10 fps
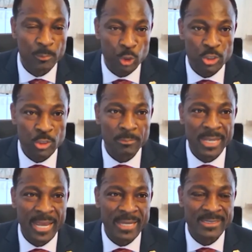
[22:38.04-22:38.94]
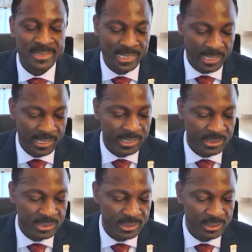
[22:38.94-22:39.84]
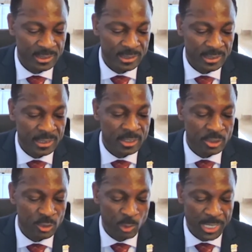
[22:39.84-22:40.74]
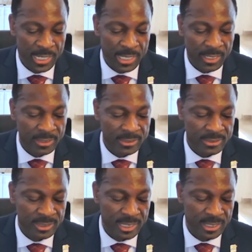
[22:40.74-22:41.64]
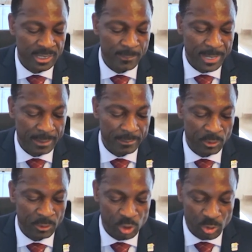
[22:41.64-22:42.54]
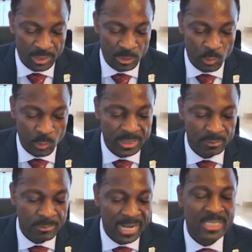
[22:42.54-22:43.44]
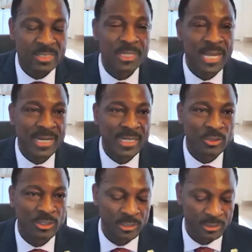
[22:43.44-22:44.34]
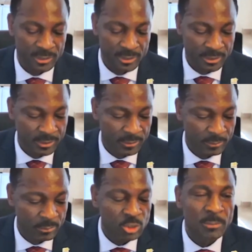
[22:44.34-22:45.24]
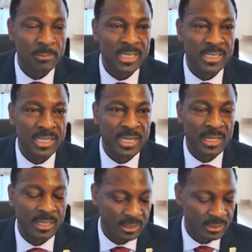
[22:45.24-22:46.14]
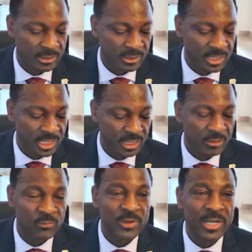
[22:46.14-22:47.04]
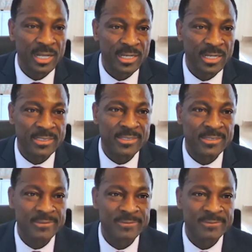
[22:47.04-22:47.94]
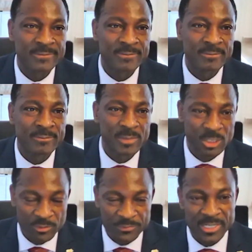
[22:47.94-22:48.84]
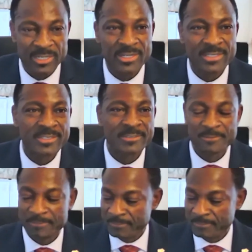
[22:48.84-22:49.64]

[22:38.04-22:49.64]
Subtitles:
The person behind this linkage is nobody else than Department of Solid Waste Management Director, Mr. Michael G. Fernandez. Mr. Fernandez.